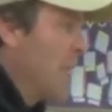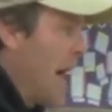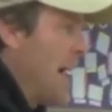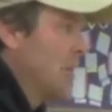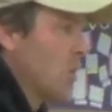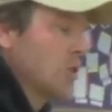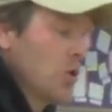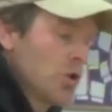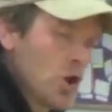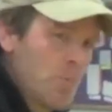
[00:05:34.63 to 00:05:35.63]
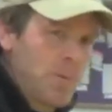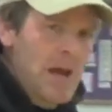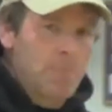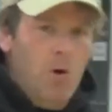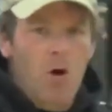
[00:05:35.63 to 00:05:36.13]
reminder to you
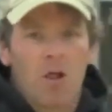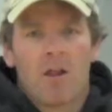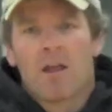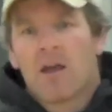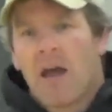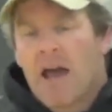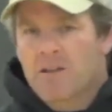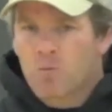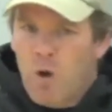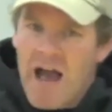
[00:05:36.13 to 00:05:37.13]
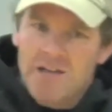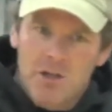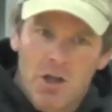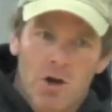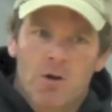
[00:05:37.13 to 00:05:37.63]
people as
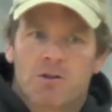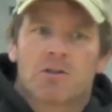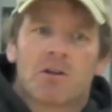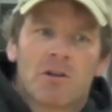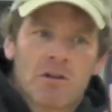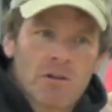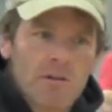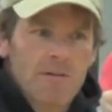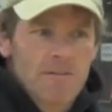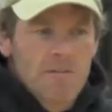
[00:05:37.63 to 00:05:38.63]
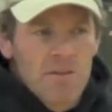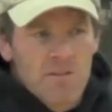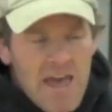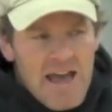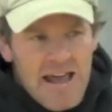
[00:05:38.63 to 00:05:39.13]
wrestlers
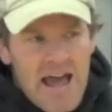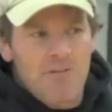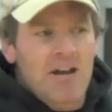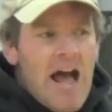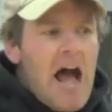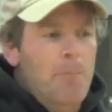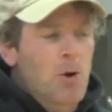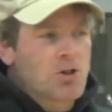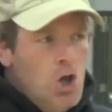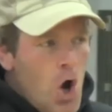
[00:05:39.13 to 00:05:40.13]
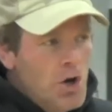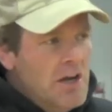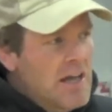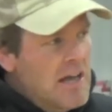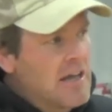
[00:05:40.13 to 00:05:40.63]
that have an
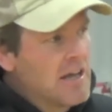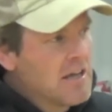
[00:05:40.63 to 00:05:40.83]
opportunity